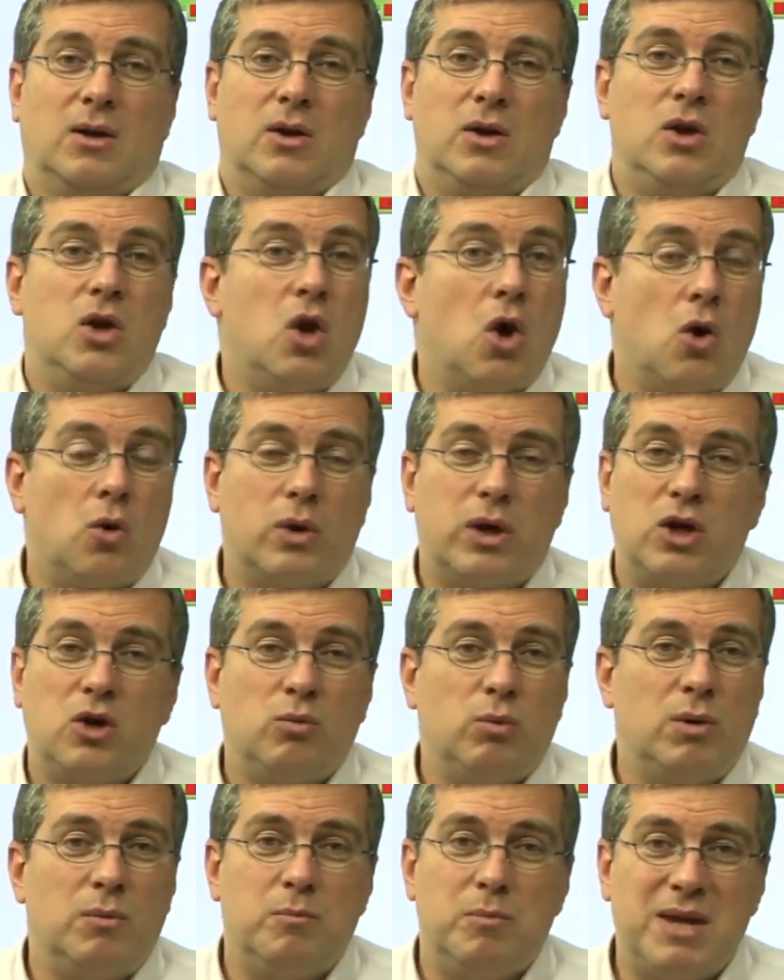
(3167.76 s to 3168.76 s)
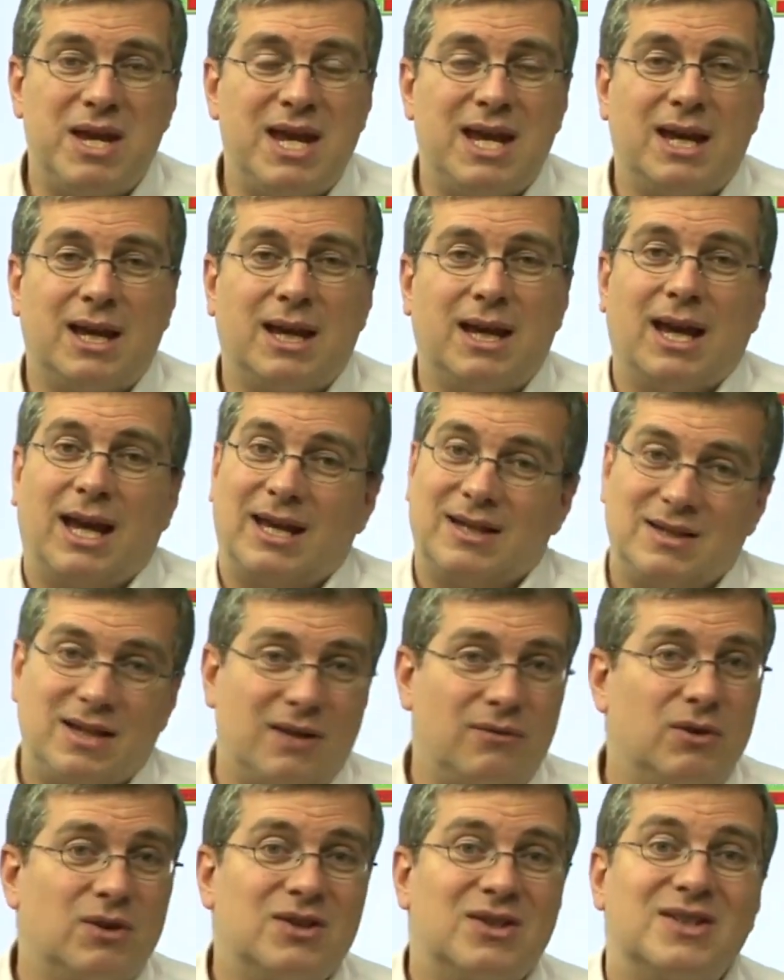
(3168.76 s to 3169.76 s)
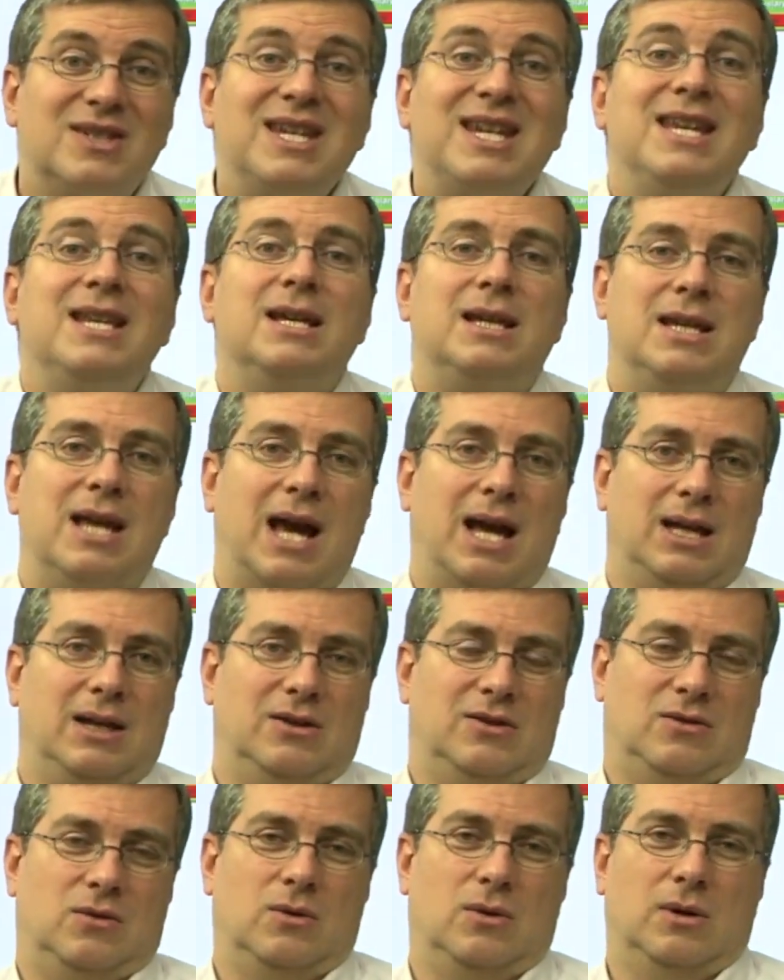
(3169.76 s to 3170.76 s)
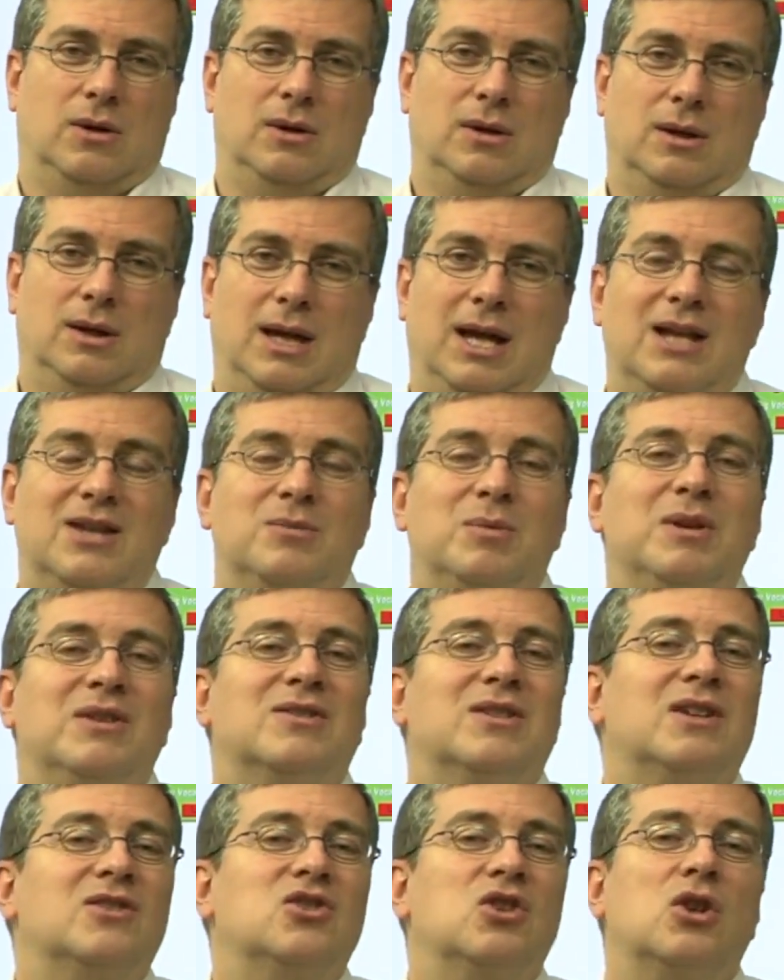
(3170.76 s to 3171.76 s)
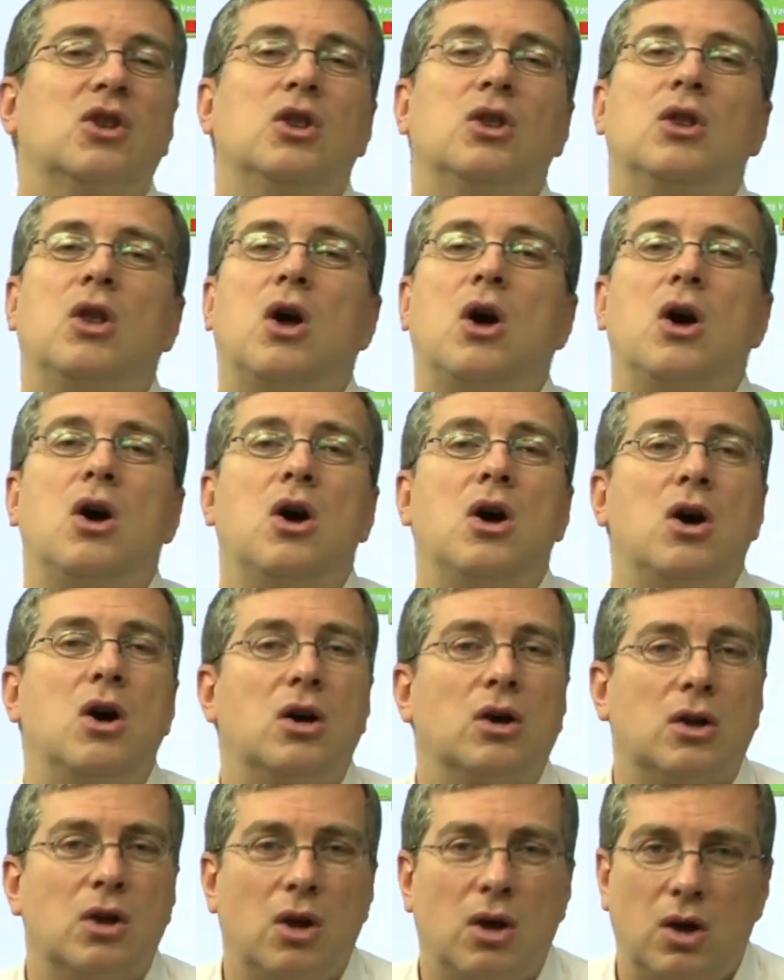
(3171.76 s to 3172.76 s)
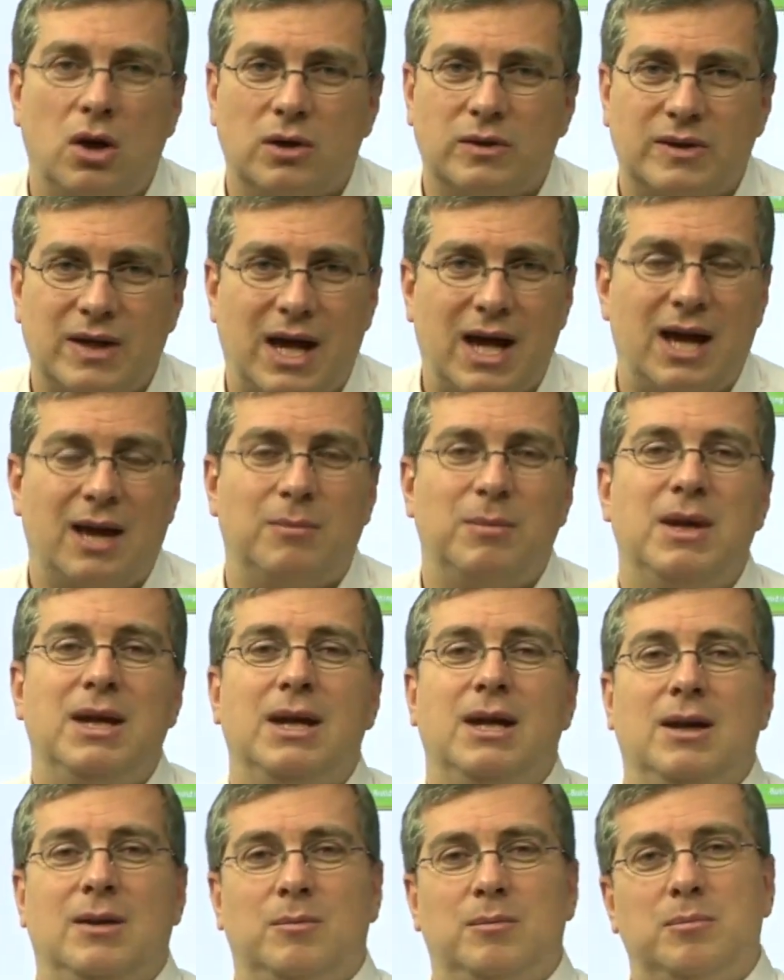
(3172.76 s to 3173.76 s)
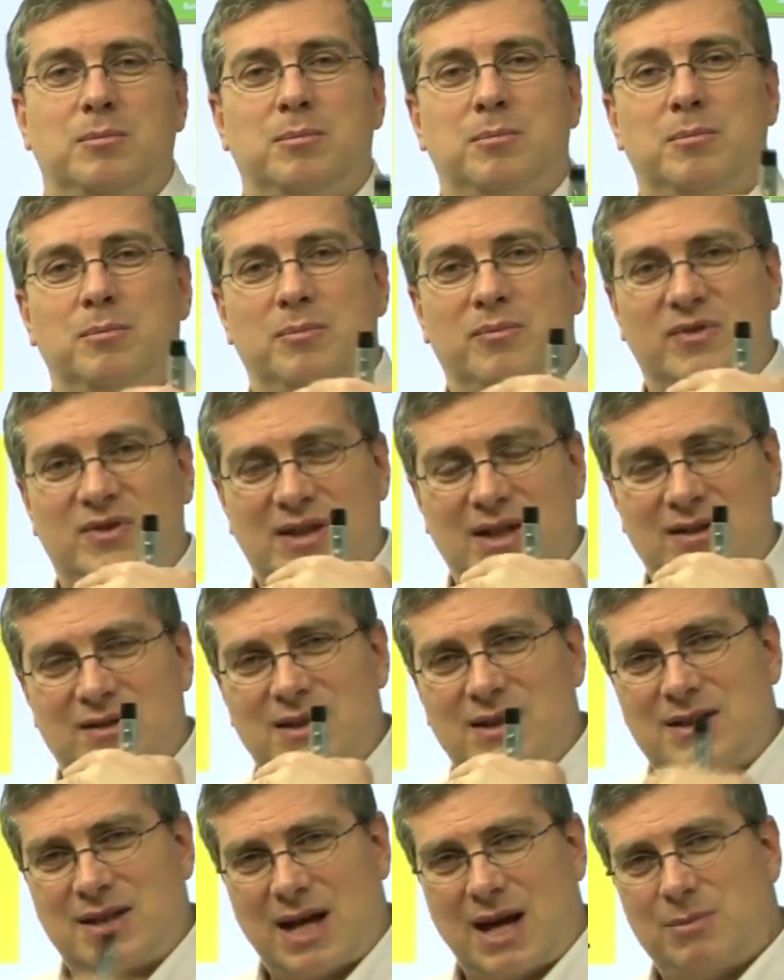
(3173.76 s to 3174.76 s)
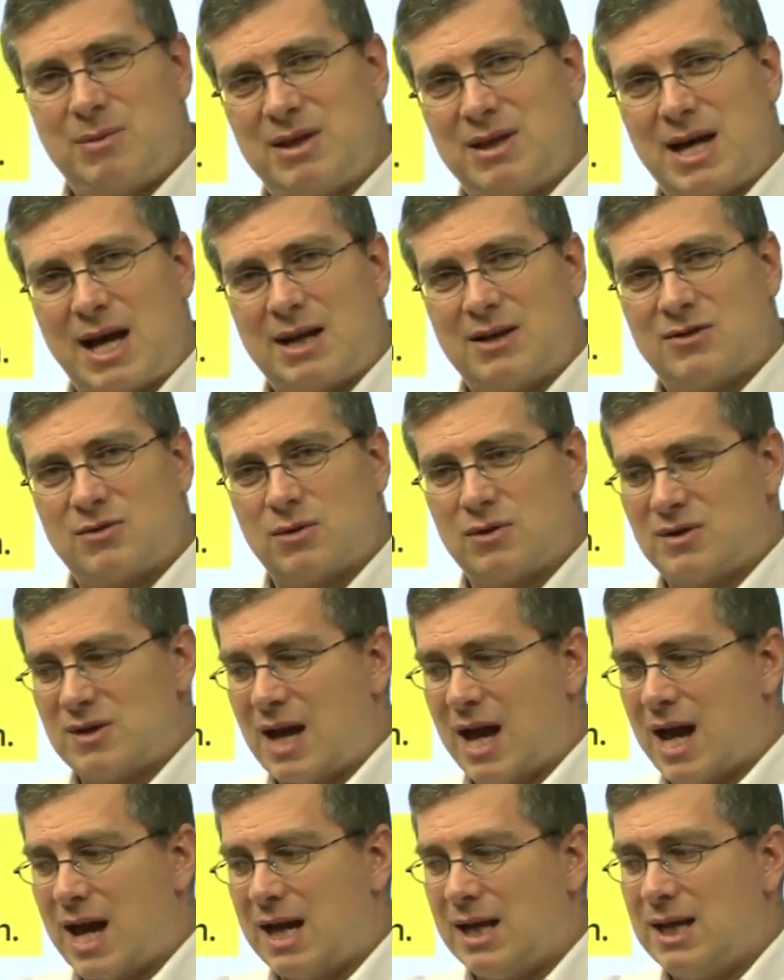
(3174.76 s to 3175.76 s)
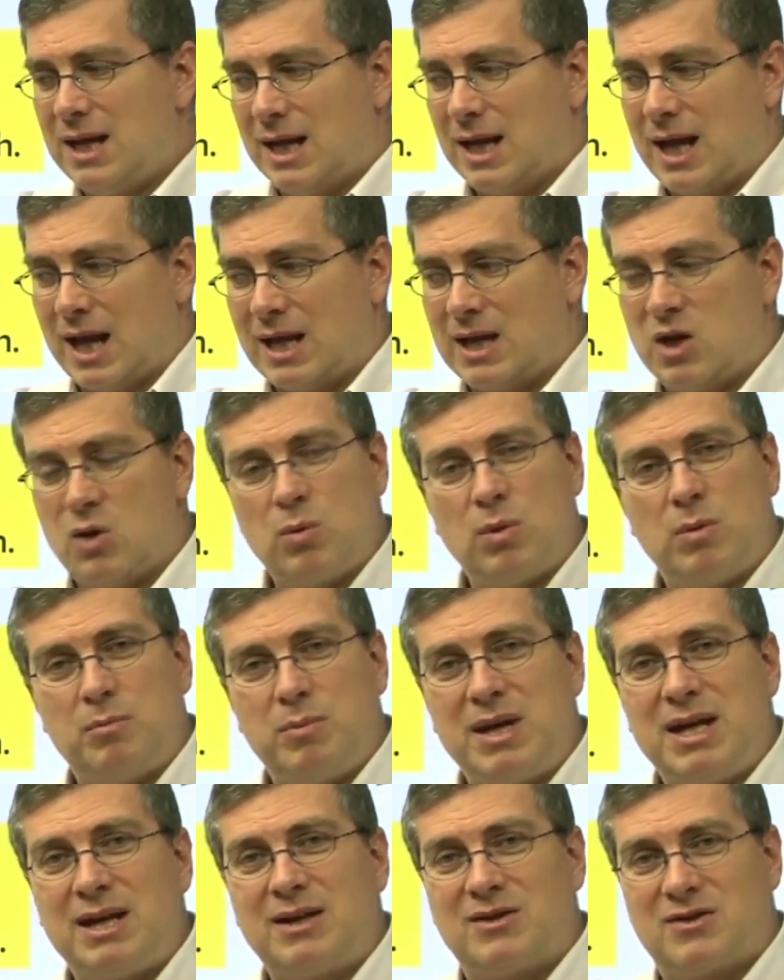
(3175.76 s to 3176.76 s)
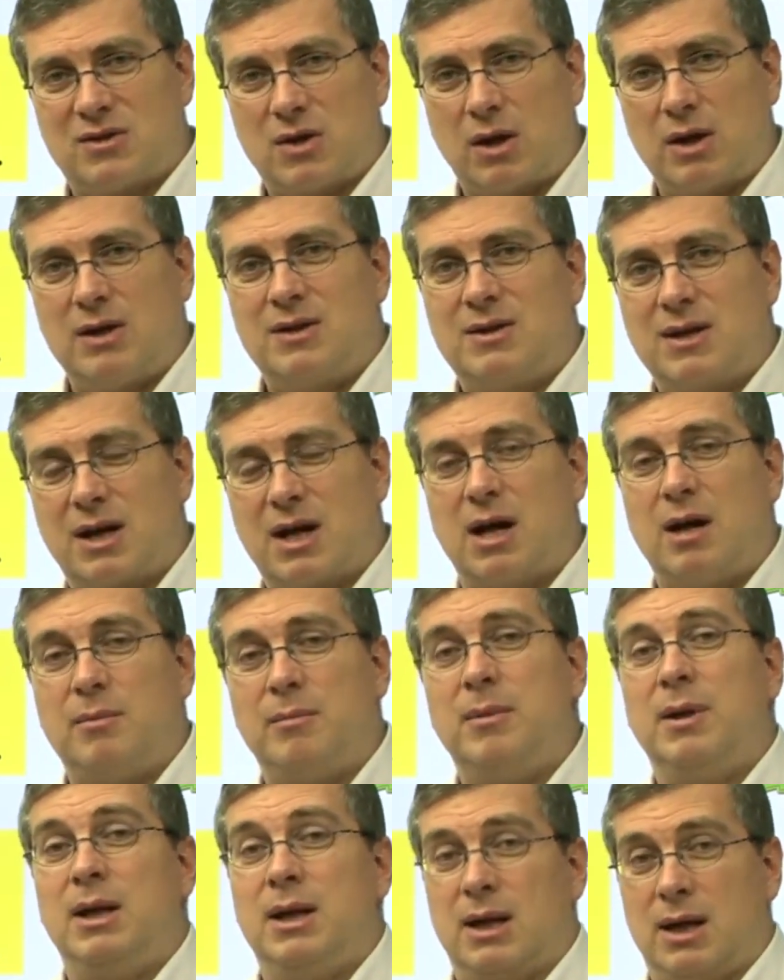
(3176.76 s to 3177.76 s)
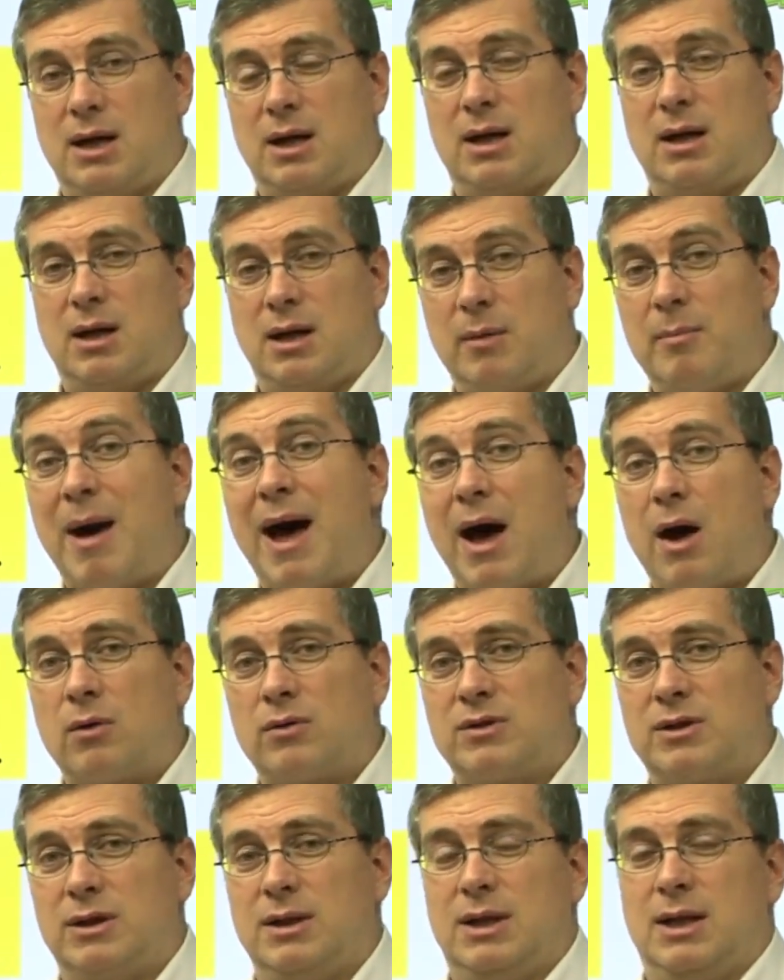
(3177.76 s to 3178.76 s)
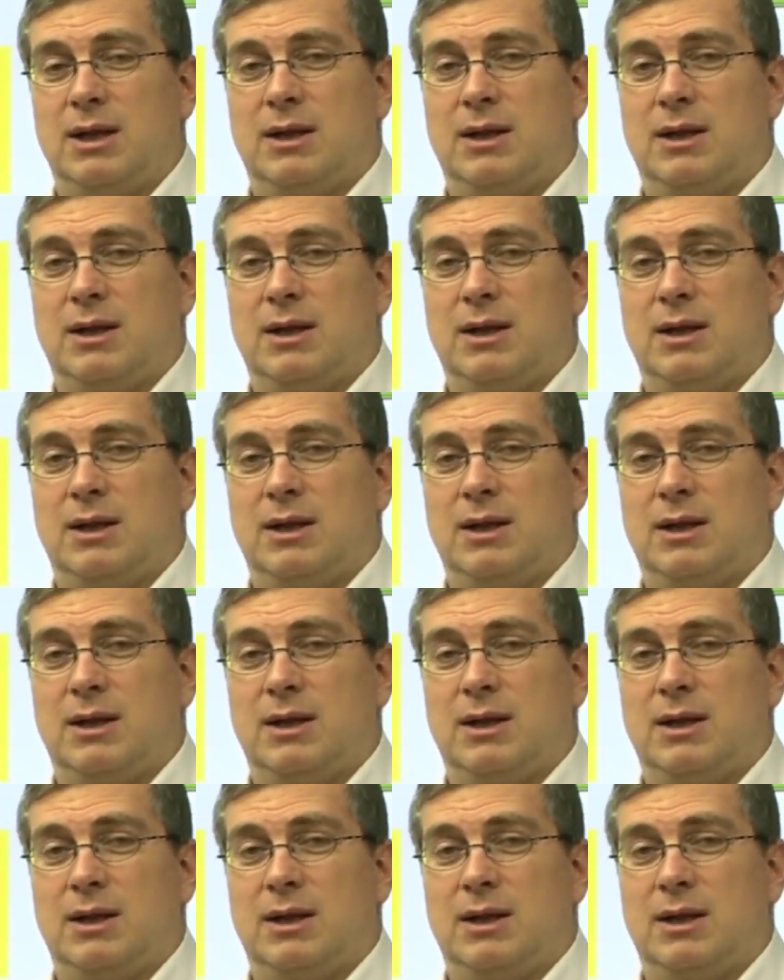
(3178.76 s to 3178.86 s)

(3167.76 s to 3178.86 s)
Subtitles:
no human being has ever seen a dinosaur. And it's been such a long time since the time that dinosaurs died and human beings started to come about.